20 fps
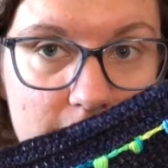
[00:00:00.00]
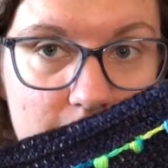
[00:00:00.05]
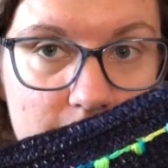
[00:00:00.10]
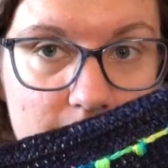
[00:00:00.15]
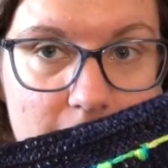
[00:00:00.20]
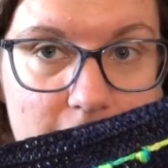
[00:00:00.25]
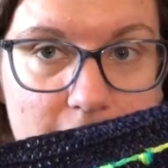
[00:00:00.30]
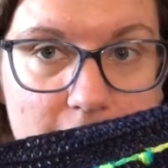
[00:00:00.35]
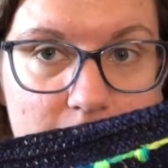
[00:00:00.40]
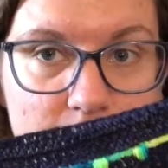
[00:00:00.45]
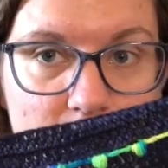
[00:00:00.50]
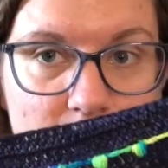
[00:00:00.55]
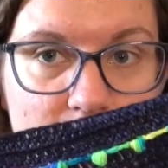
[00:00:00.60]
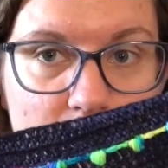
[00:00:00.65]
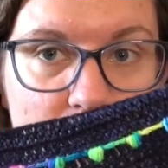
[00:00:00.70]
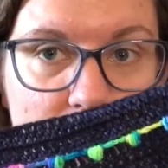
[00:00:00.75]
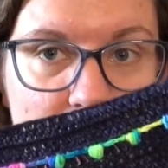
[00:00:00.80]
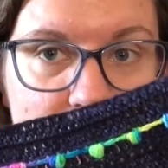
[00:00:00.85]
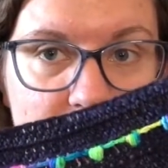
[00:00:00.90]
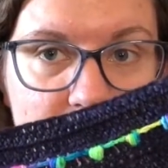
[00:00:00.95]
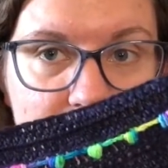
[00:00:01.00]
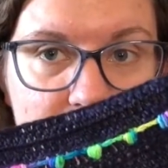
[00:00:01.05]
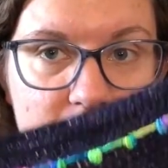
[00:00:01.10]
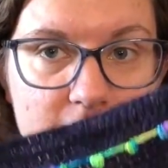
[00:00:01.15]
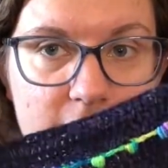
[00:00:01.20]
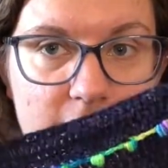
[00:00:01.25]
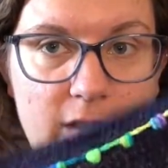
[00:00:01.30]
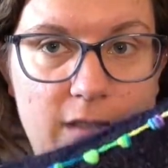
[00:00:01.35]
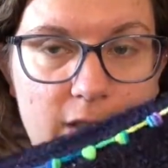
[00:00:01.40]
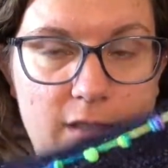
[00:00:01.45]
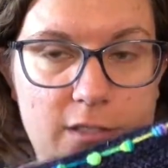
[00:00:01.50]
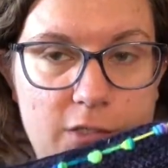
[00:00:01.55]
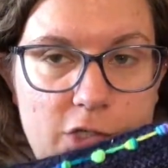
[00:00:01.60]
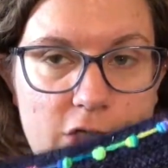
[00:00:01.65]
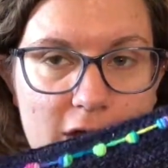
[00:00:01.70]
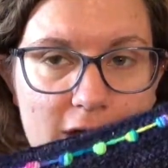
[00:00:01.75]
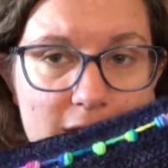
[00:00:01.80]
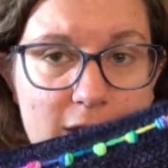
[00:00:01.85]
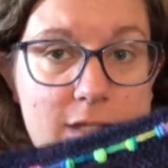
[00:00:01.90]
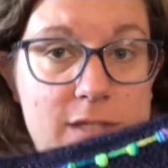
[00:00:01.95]
thing with the puffs and the
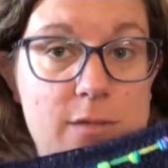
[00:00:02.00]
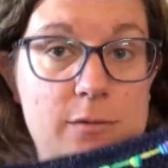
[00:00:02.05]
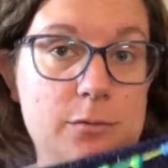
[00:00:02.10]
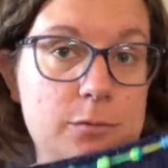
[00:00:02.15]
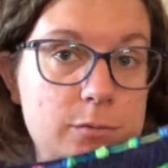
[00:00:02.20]
chains